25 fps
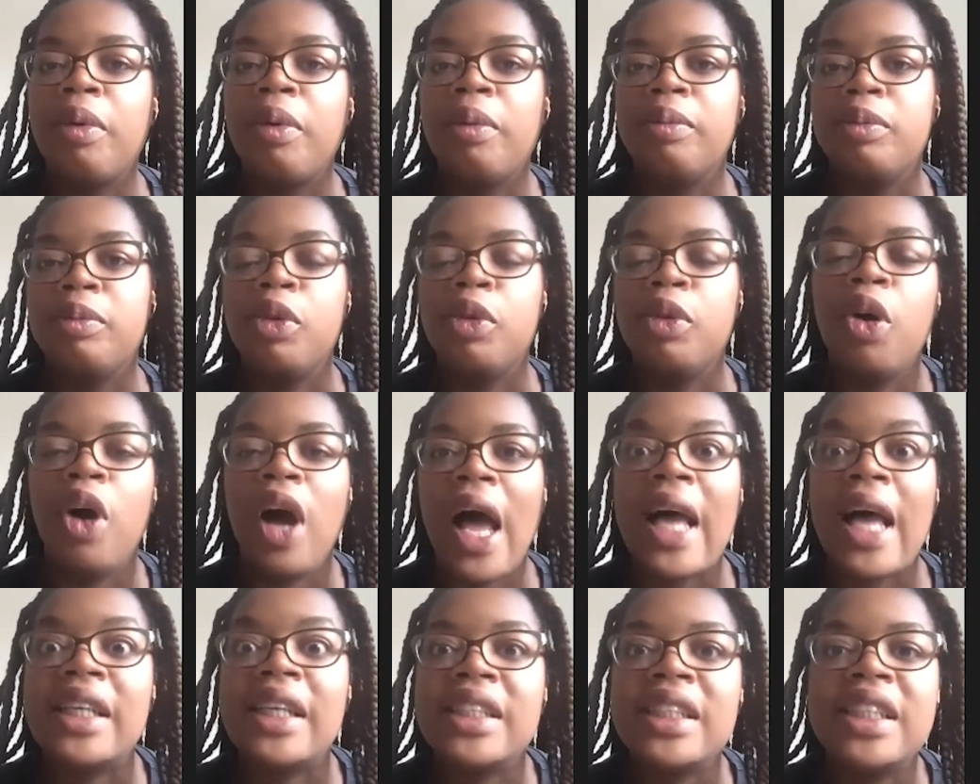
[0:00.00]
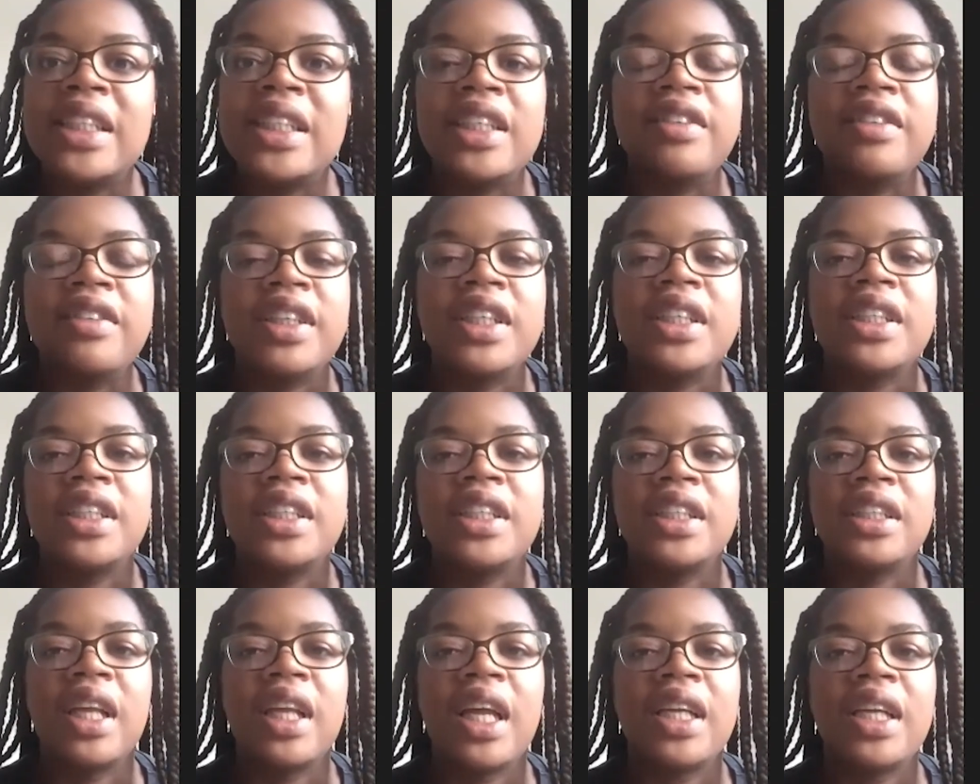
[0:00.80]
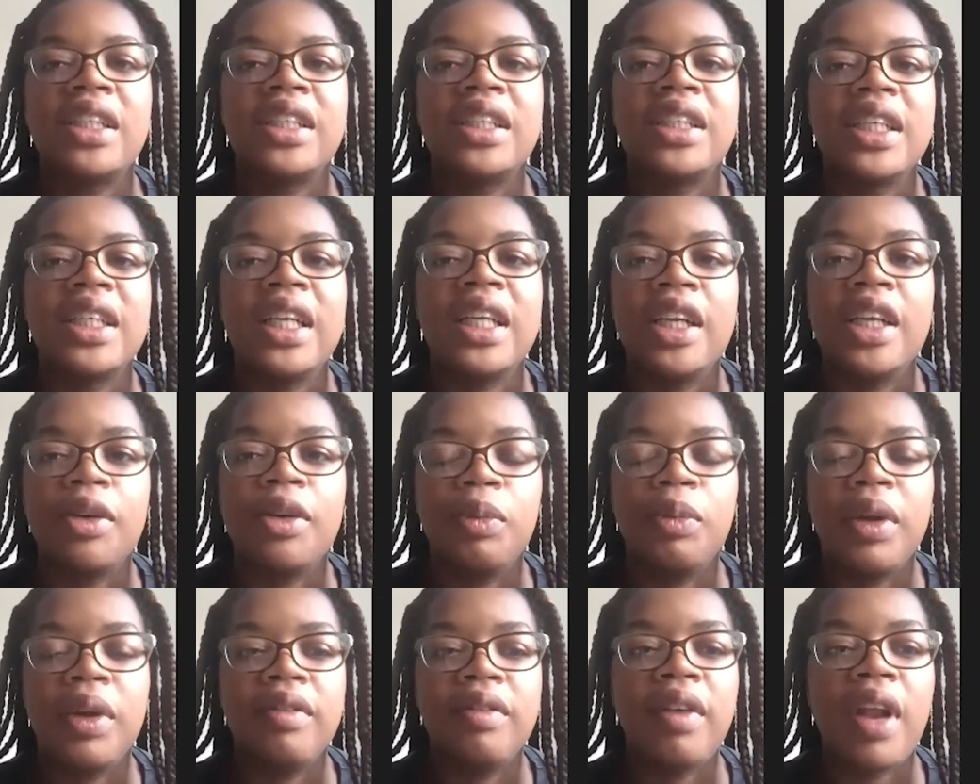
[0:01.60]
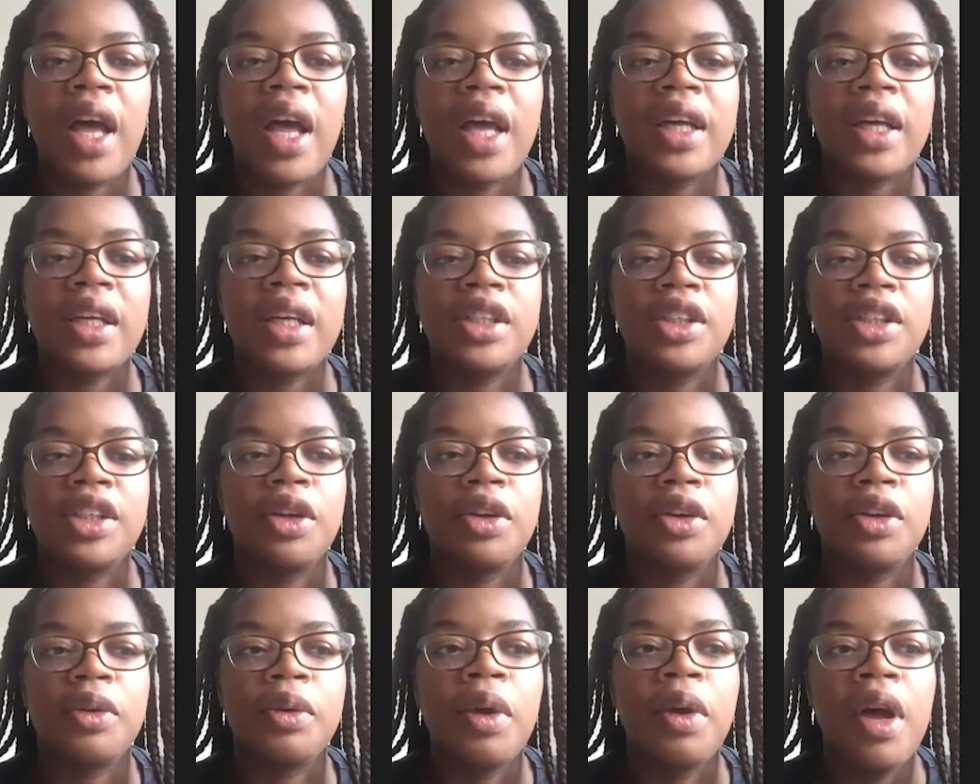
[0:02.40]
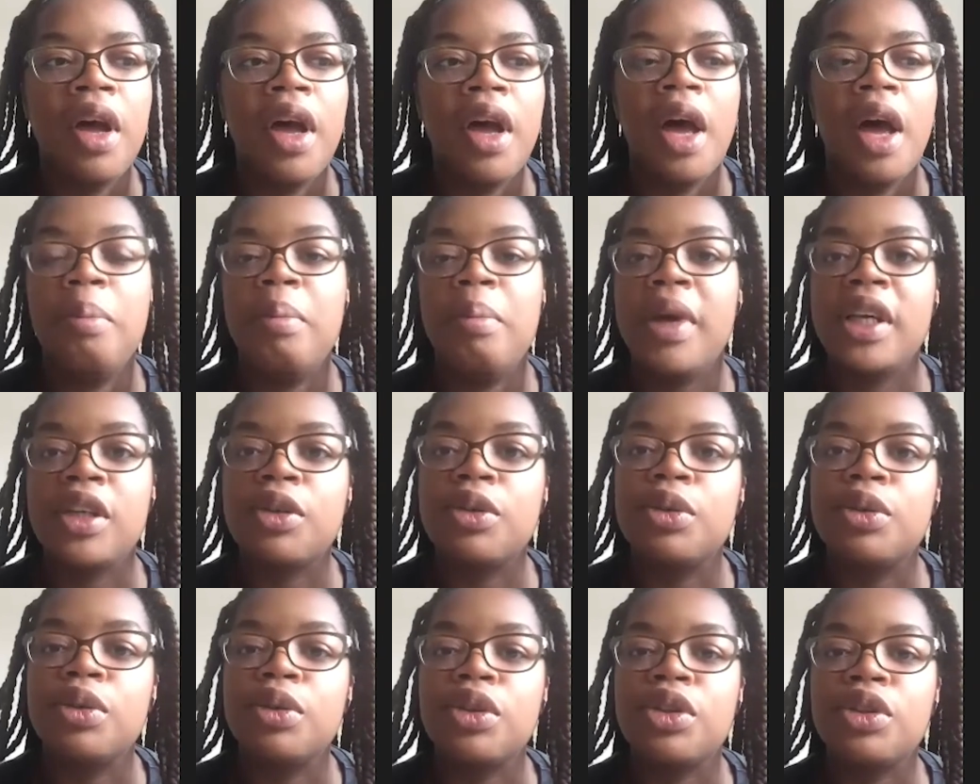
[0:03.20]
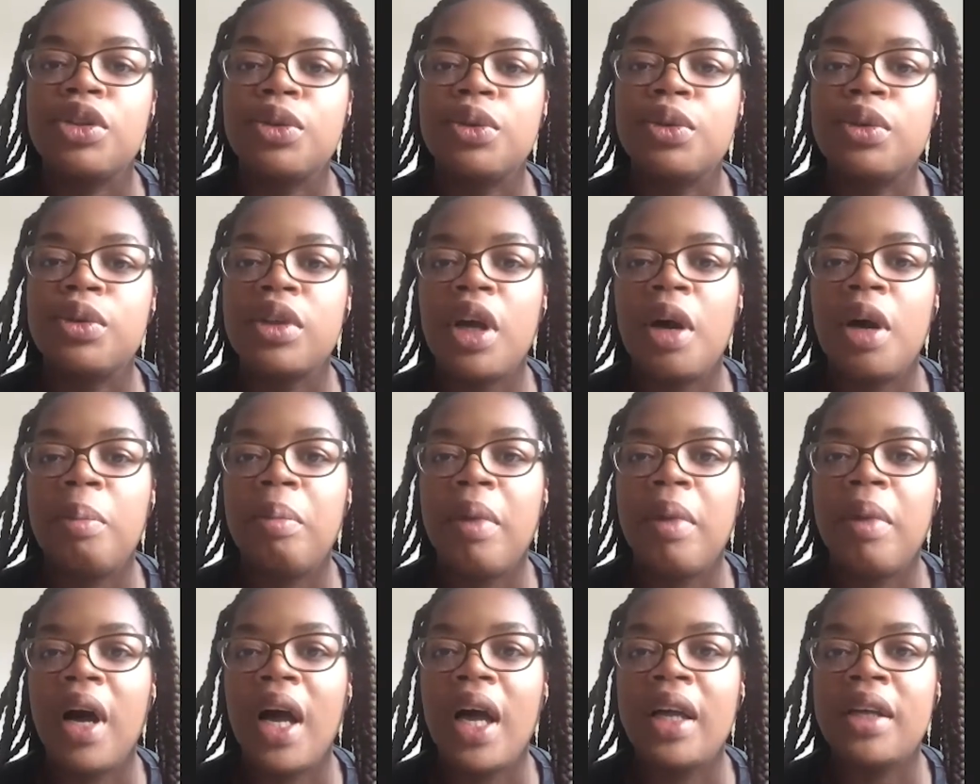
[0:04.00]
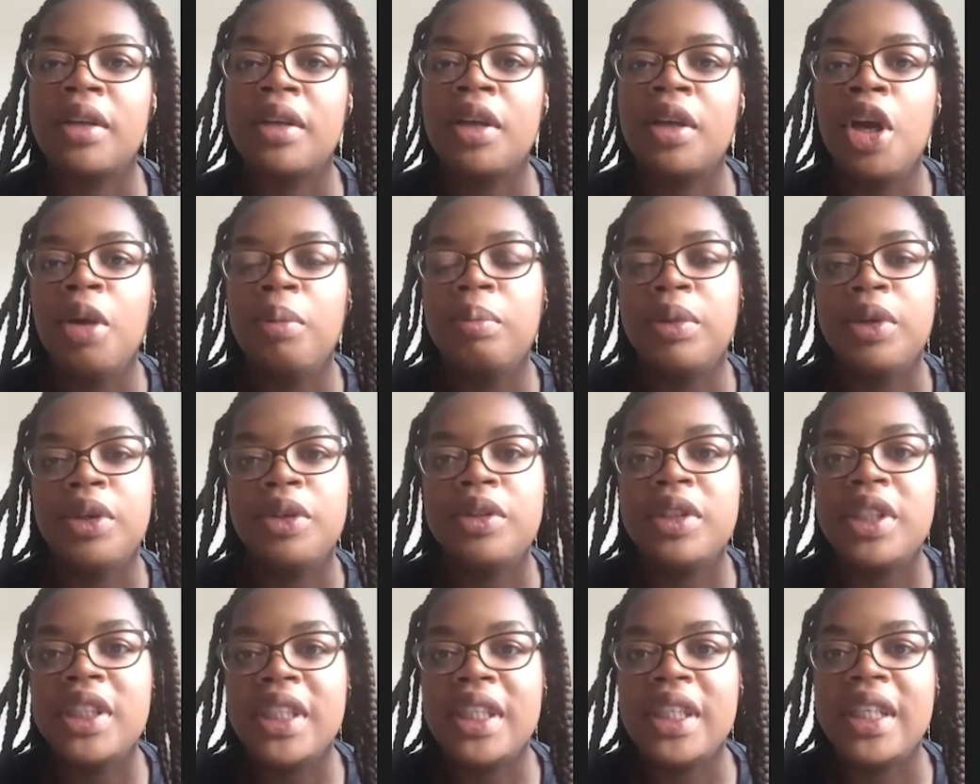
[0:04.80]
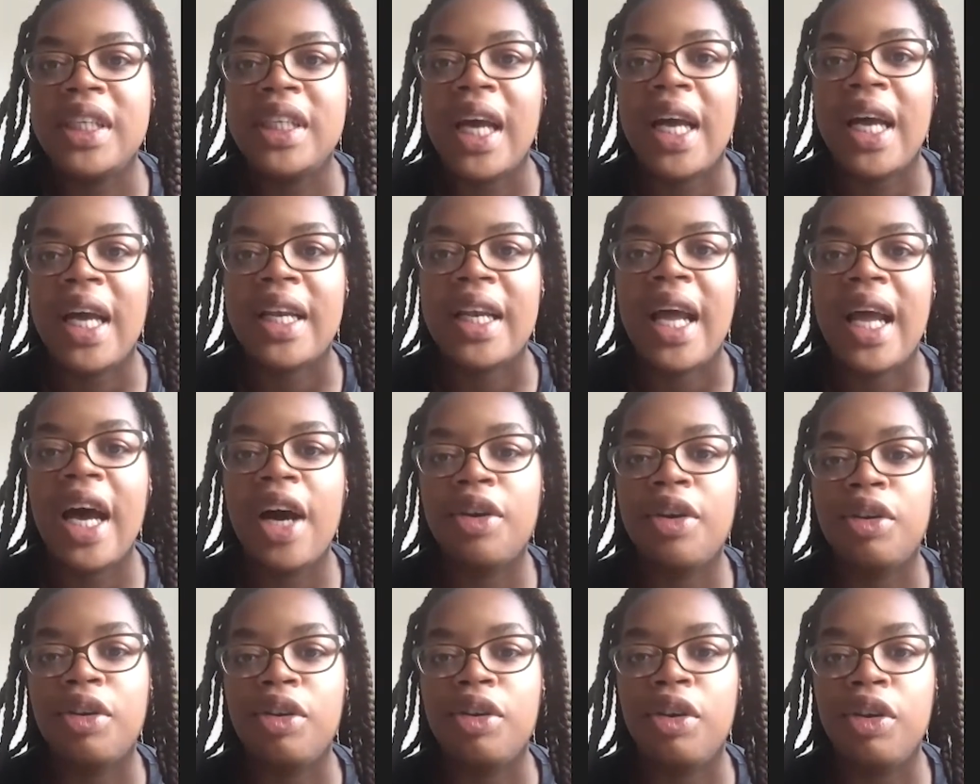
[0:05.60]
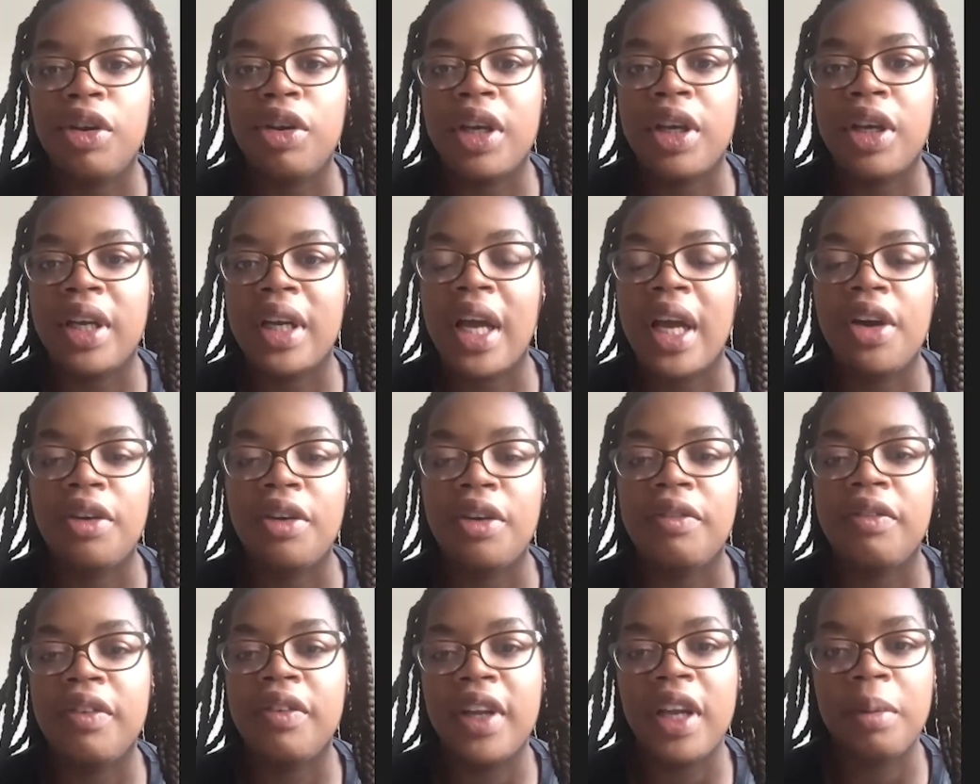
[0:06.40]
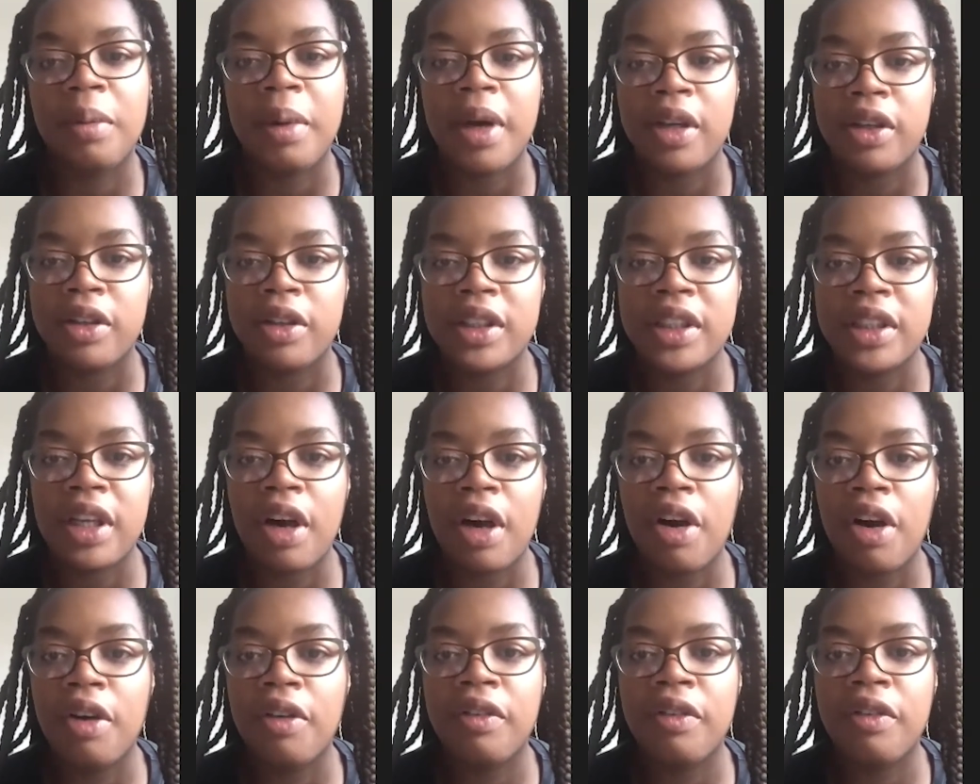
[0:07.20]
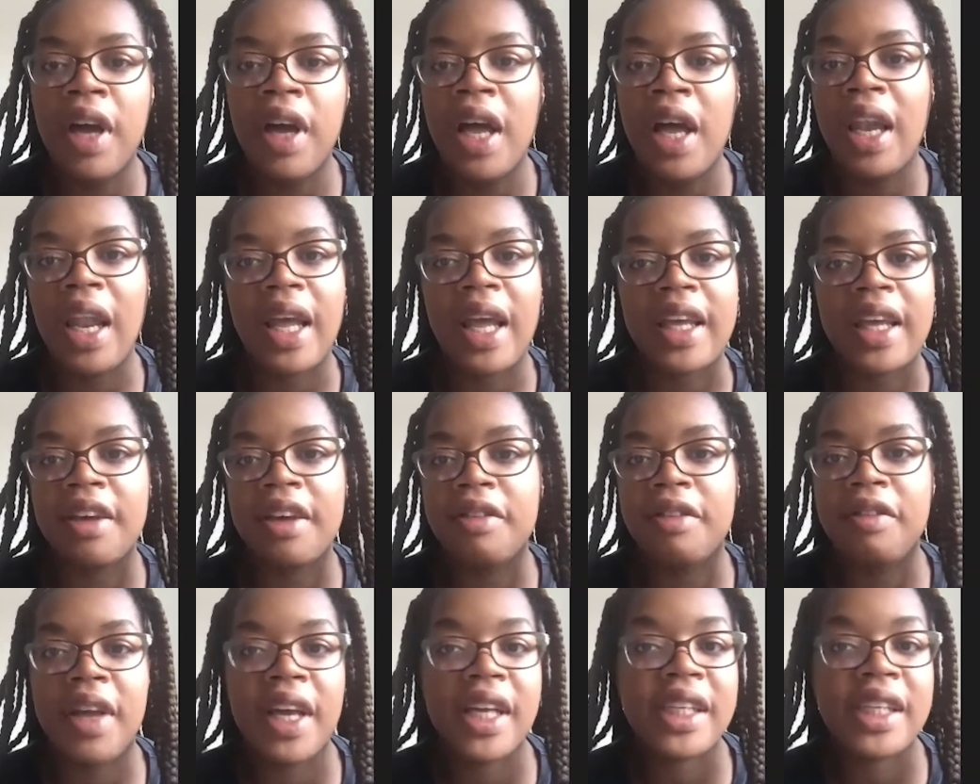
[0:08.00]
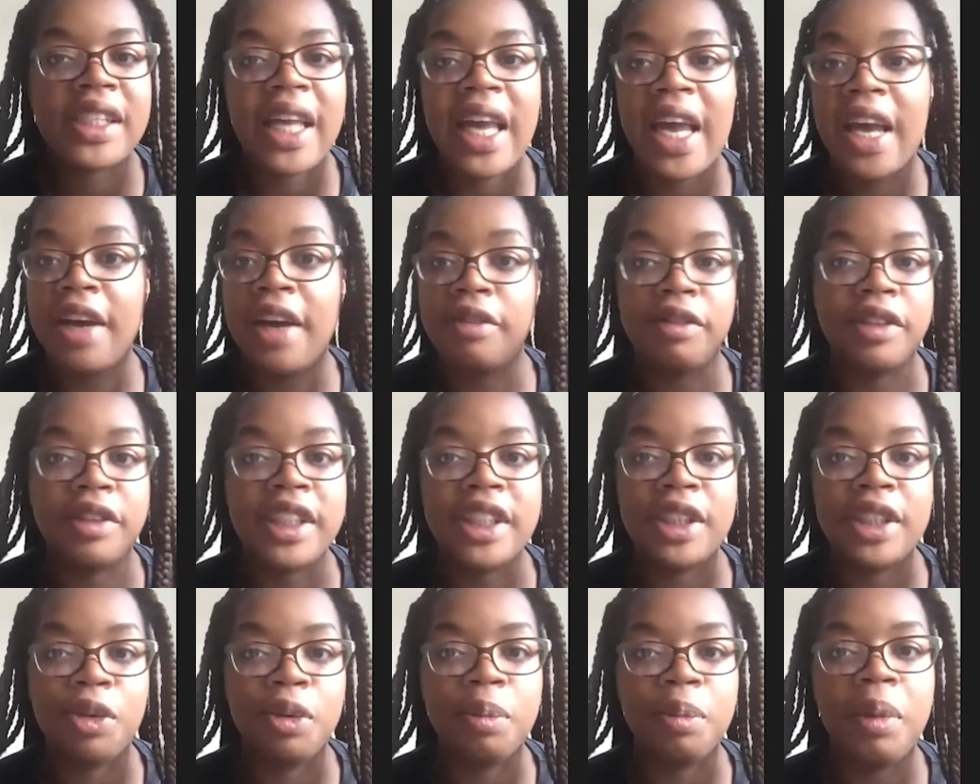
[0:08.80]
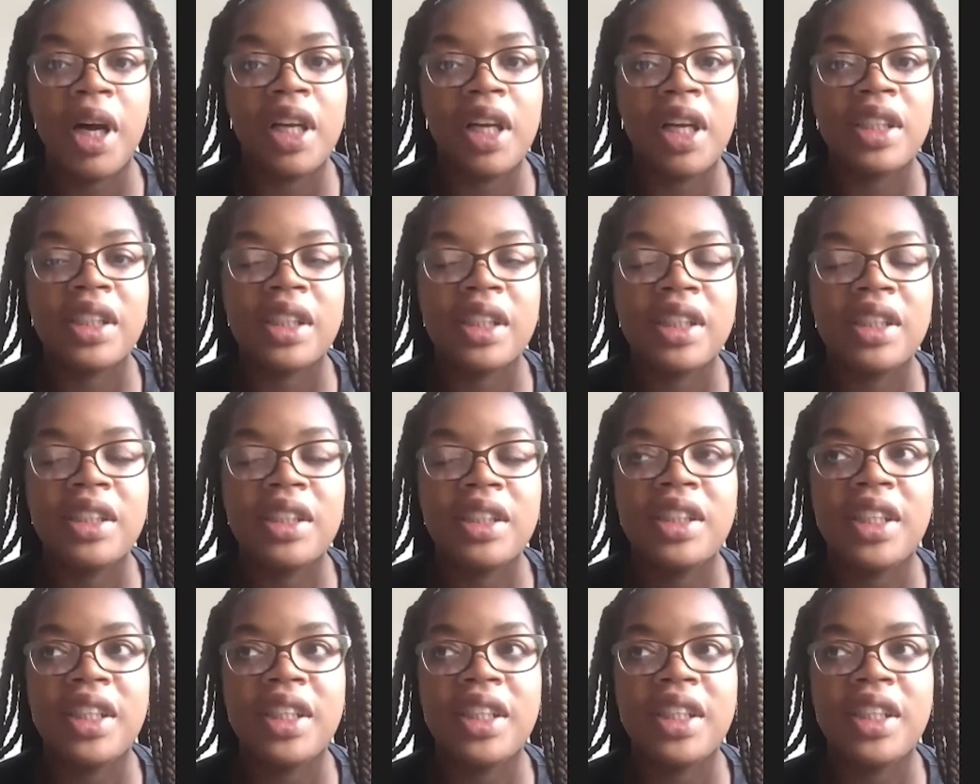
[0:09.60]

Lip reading: not as serious as like dealing with like, you know, a medical disorder, but beauty and how you look and how you feel about yourself like affects every single person.